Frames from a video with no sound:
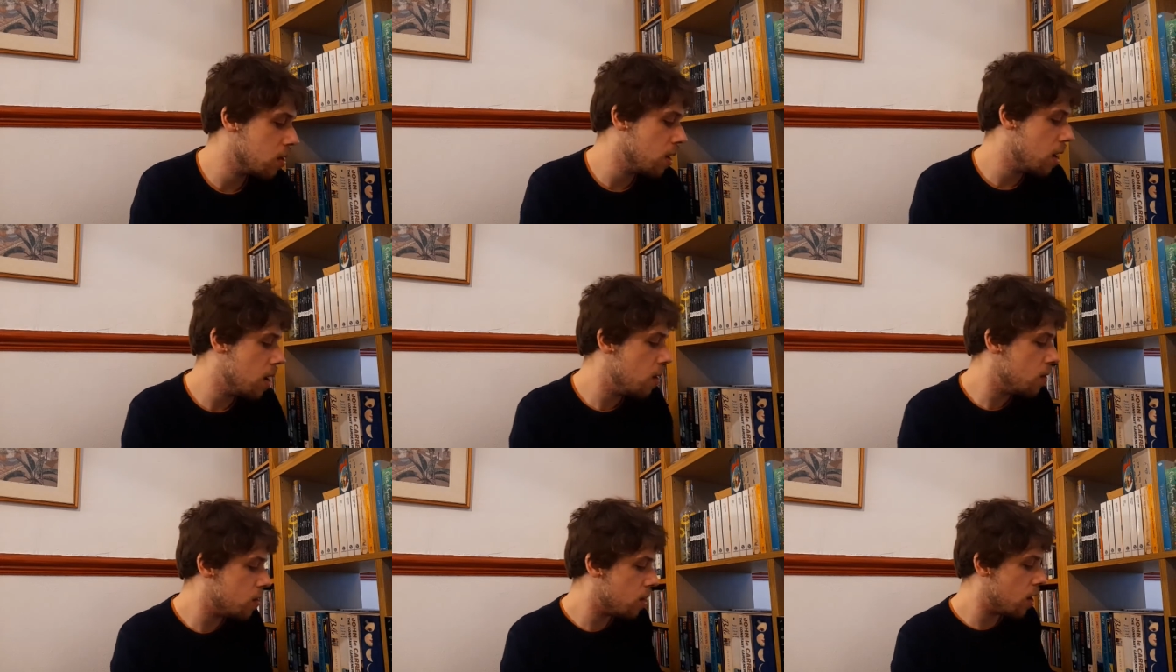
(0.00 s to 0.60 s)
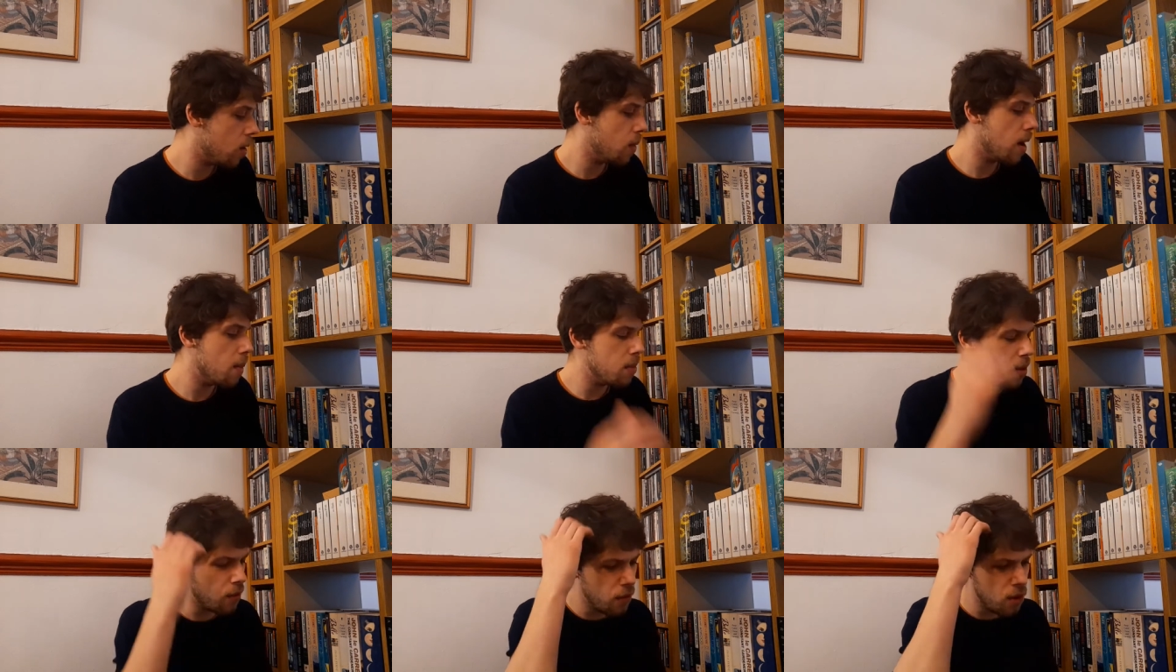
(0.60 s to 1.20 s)

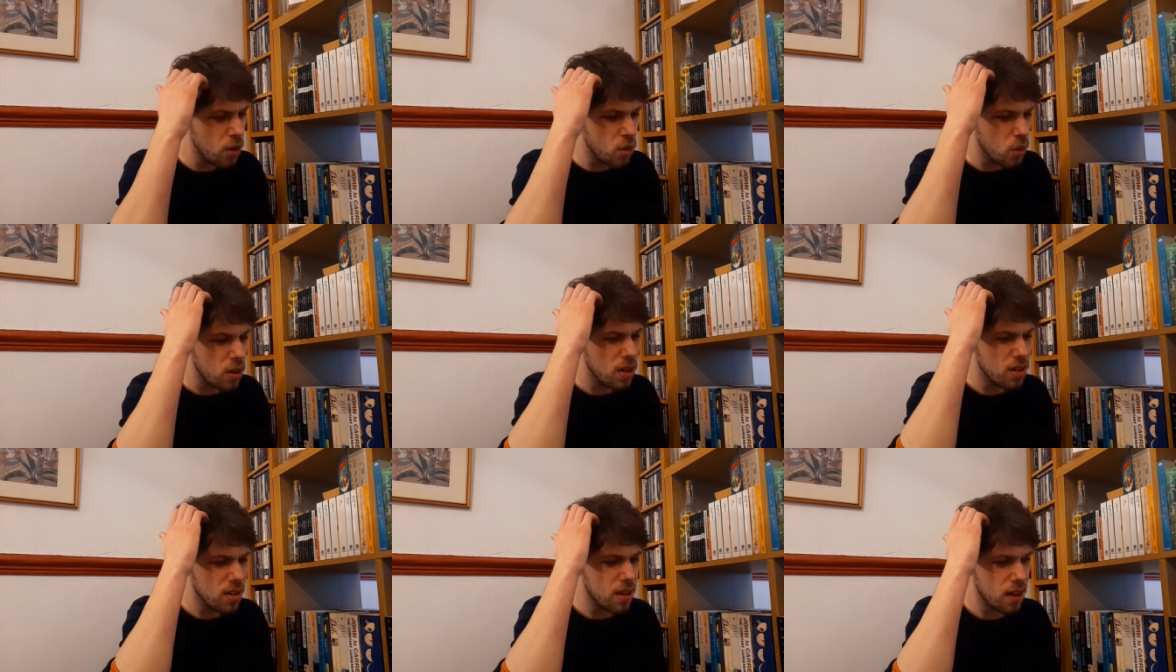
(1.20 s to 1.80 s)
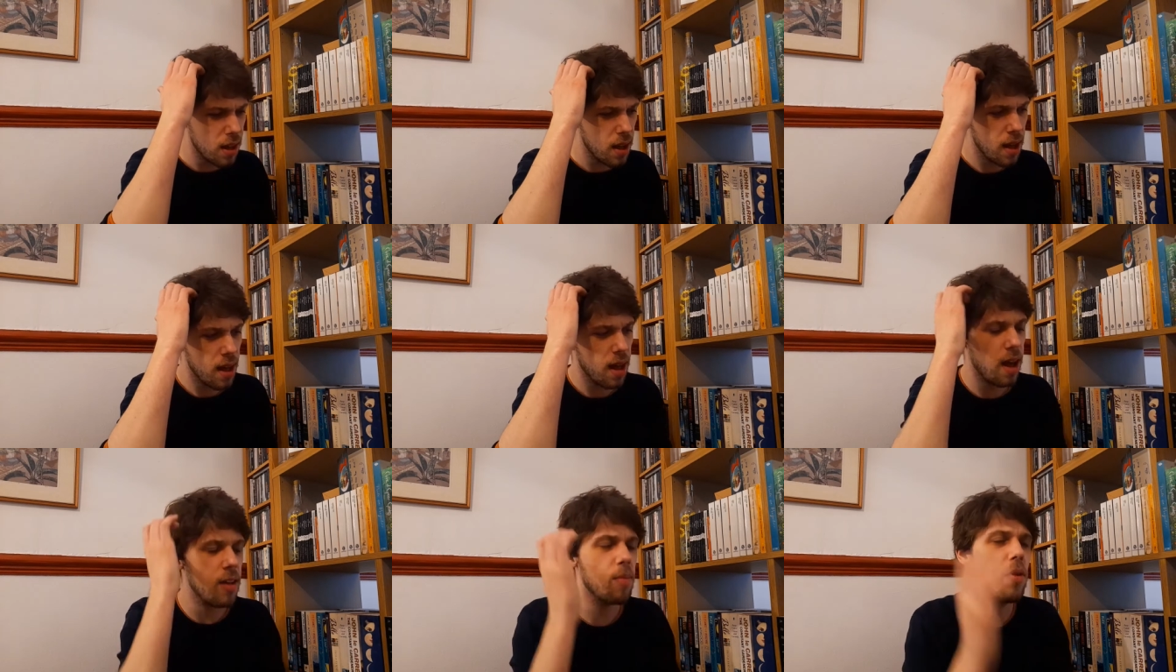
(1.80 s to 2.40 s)
The first one is that
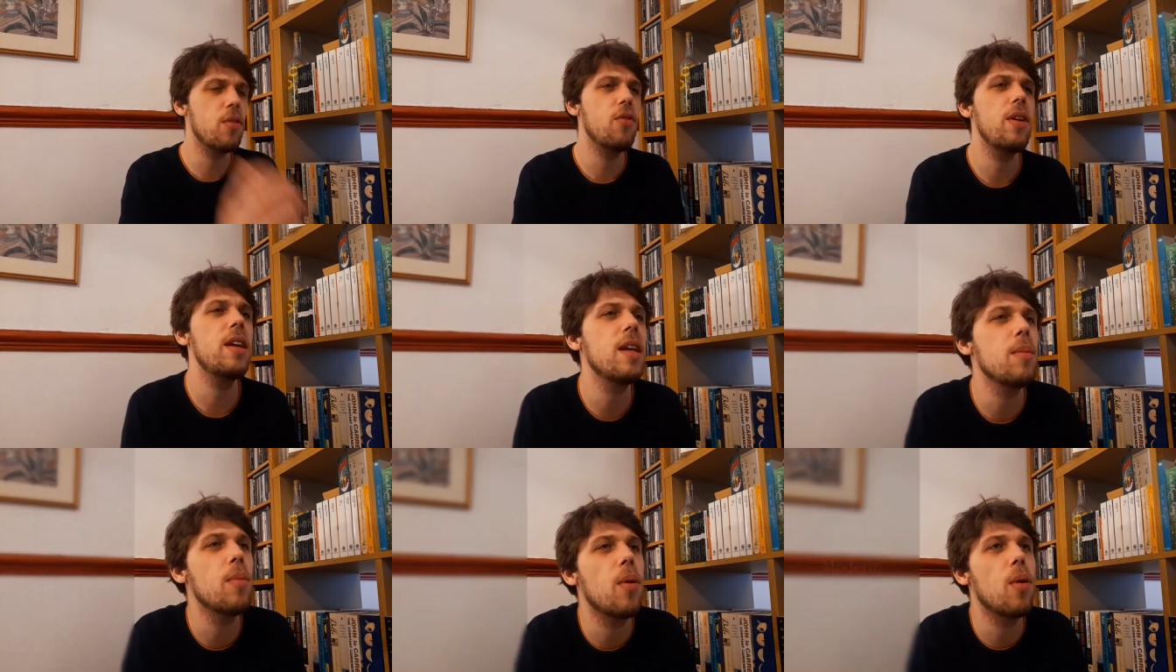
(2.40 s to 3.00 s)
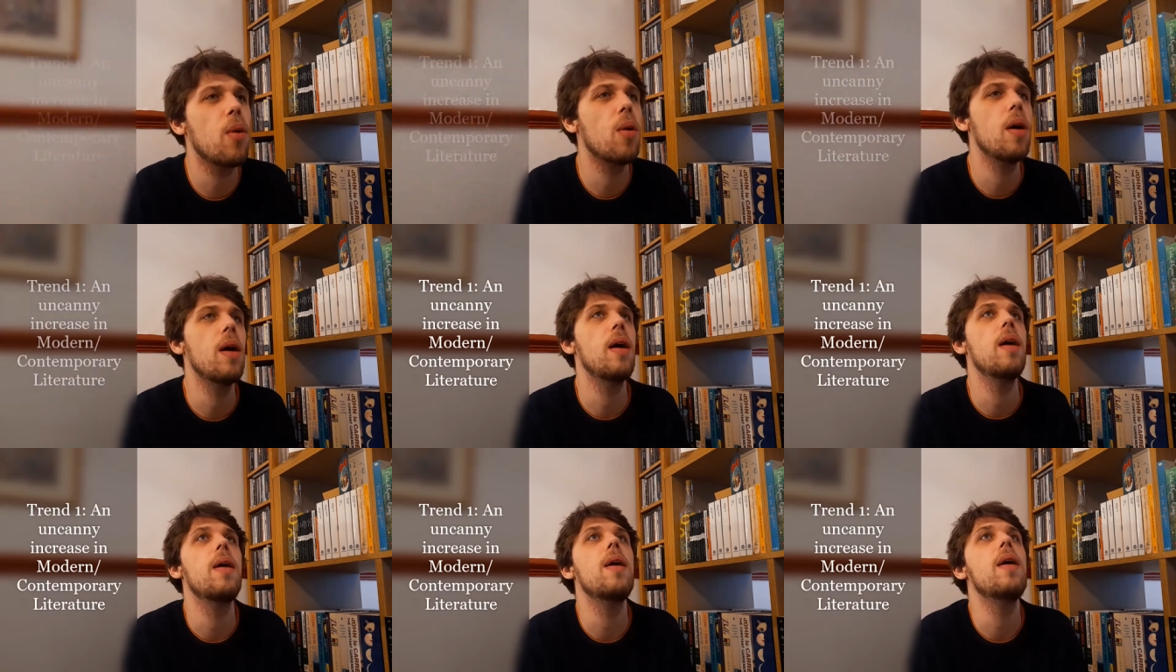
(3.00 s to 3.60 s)
I've been reading more
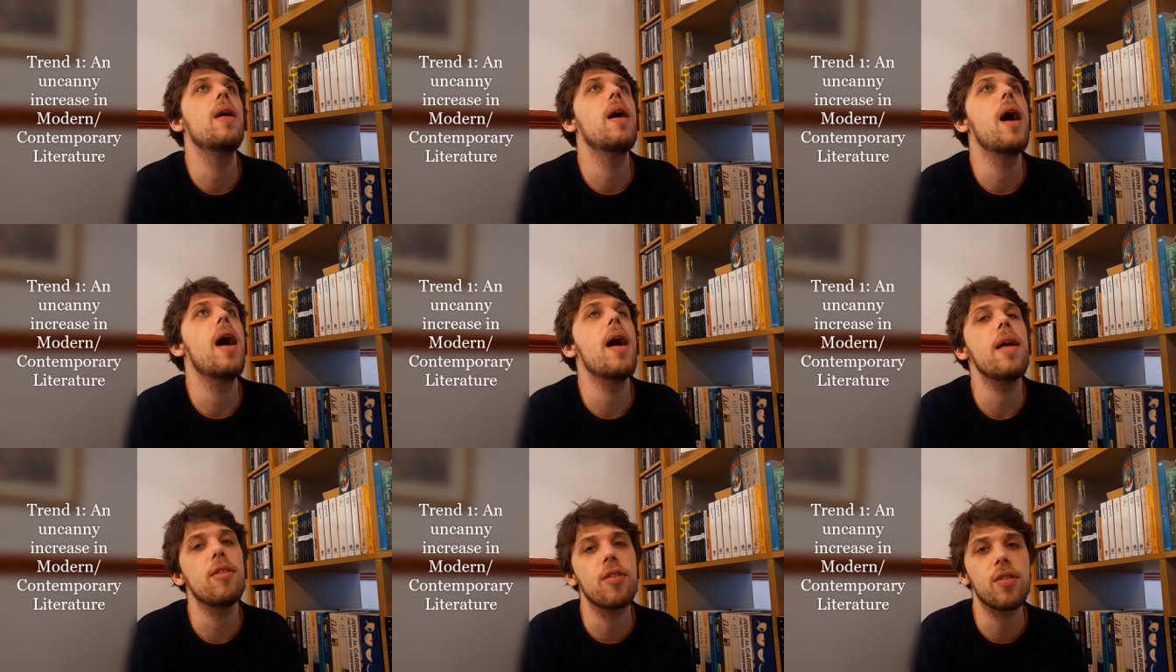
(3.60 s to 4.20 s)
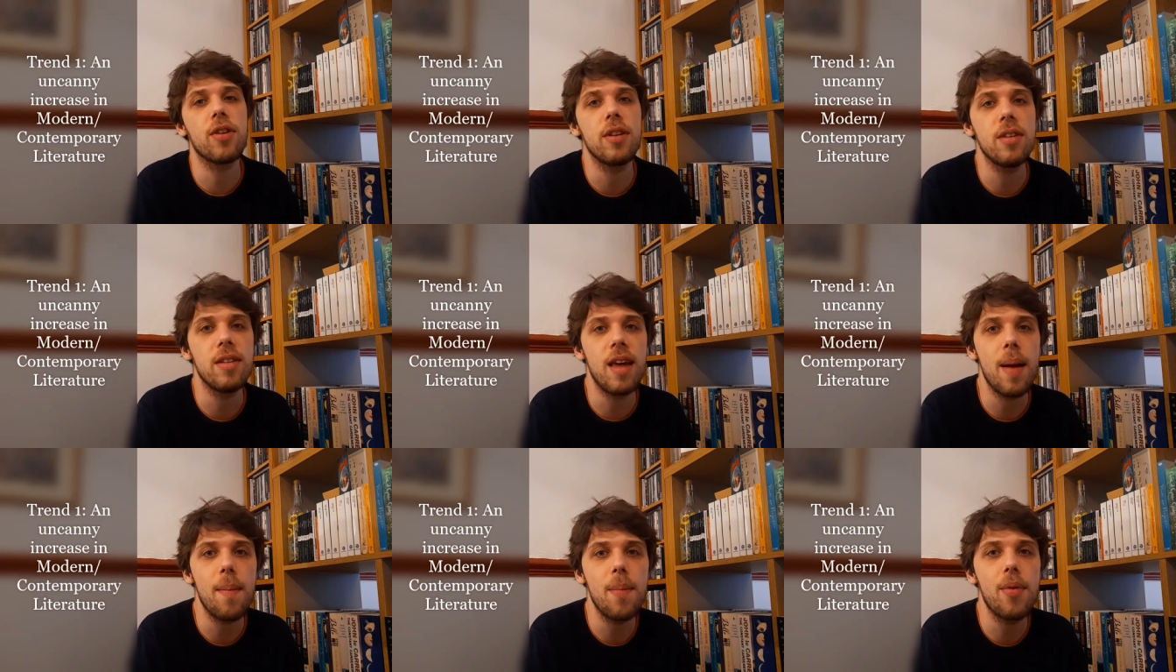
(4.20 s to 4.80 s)
sort of
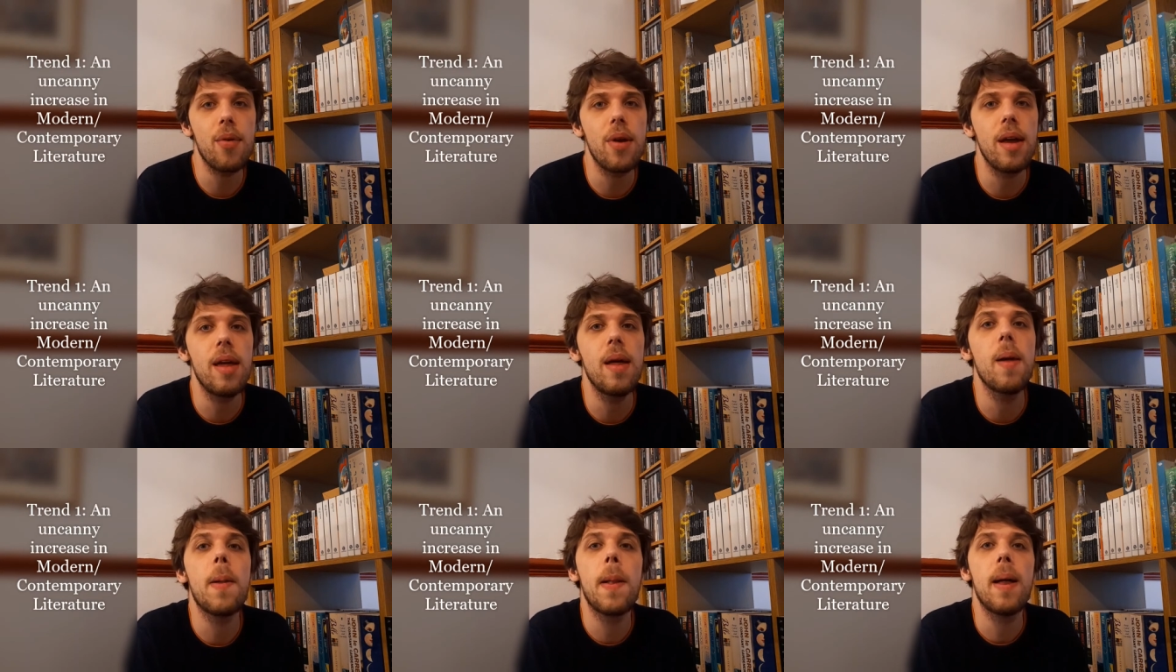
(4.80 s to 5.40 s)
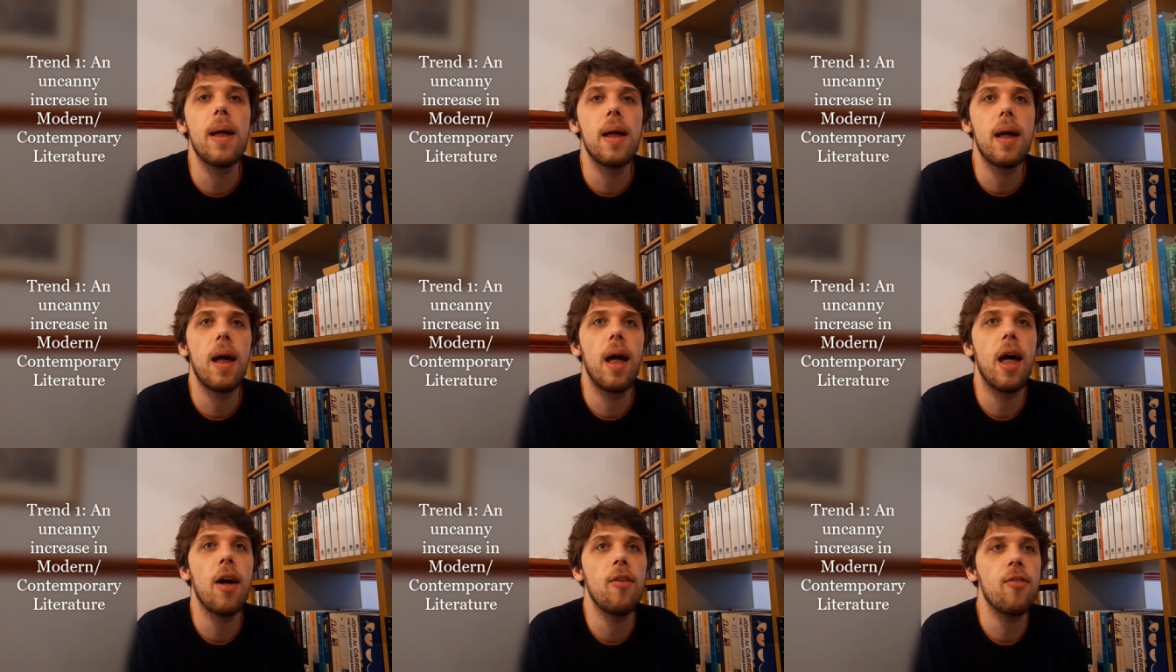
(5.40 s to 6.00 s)
contemporary
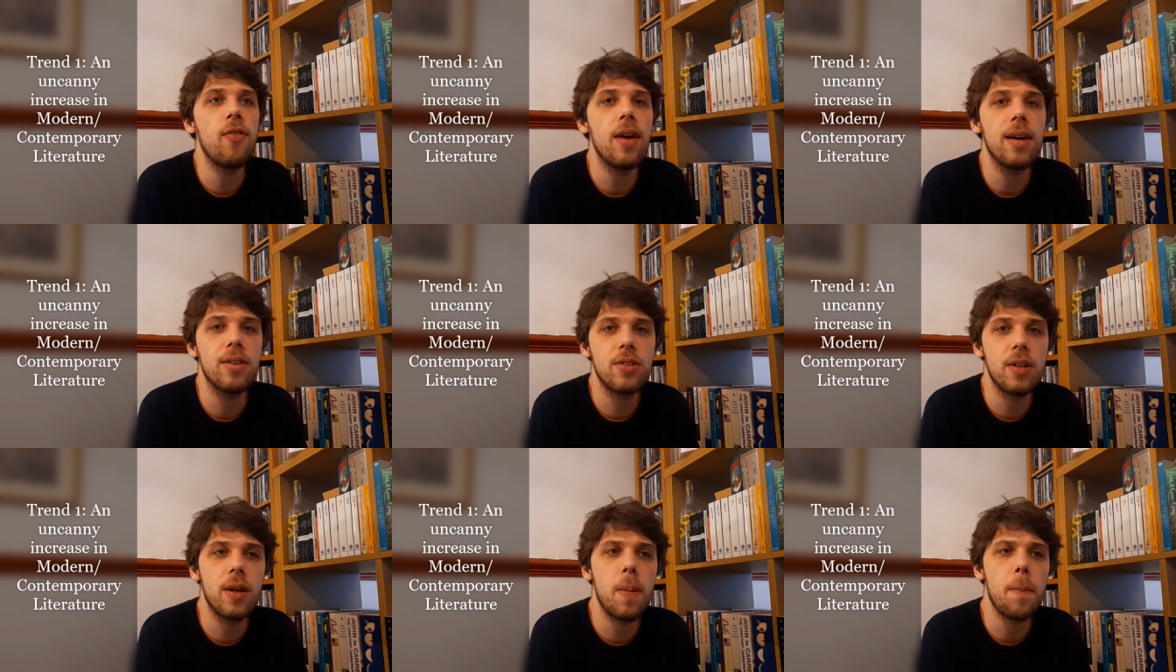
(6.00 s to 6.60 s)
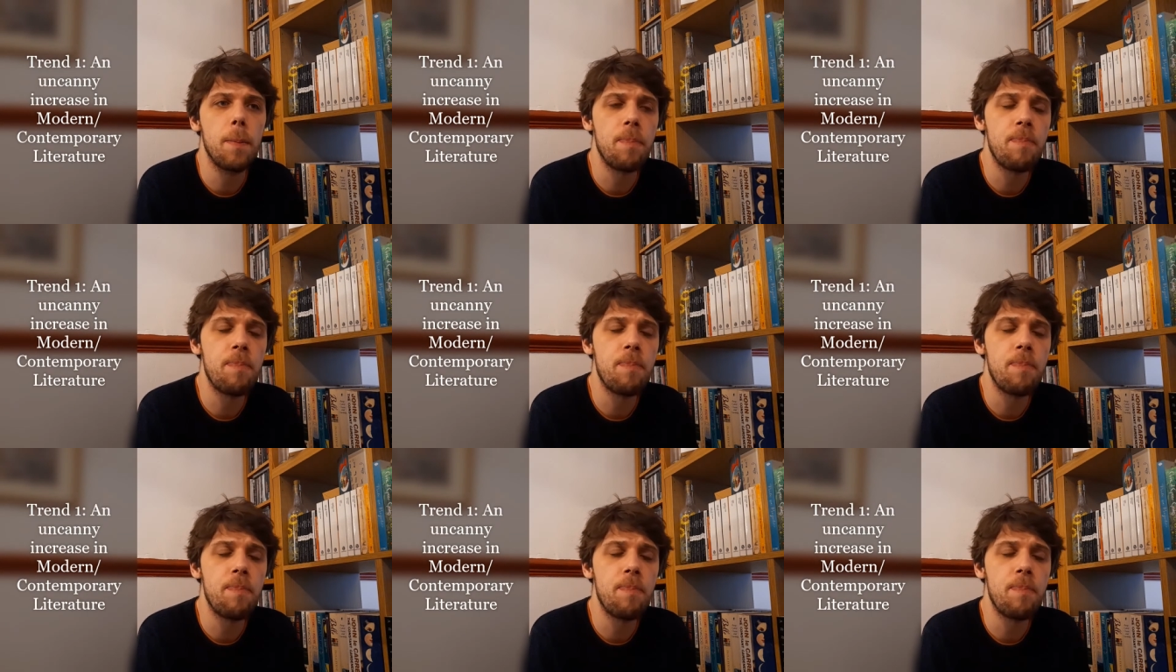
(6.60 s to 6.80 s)
fiction,